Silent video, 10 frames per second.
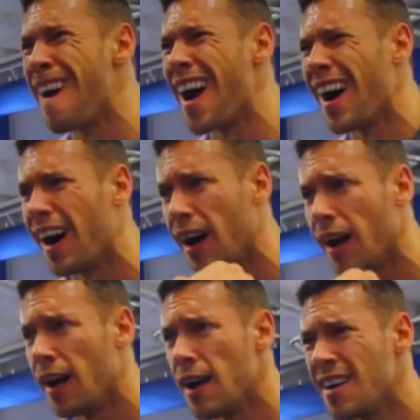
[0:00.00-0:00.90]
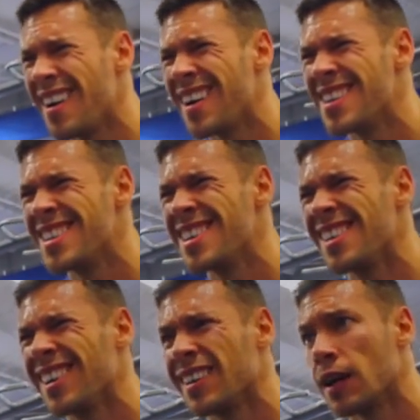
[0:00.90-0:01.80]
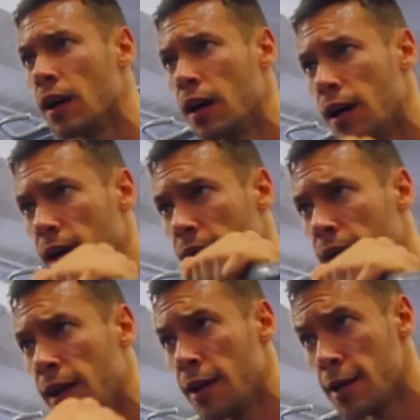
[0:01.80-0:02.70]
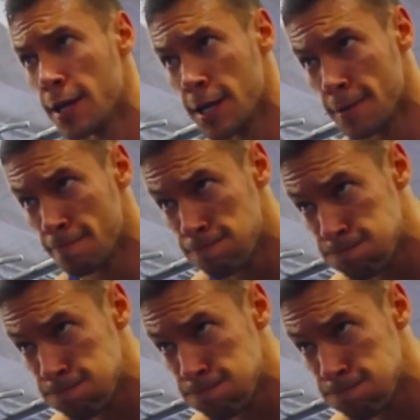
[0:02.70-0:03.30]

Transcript: you know, by, again, feeling it out.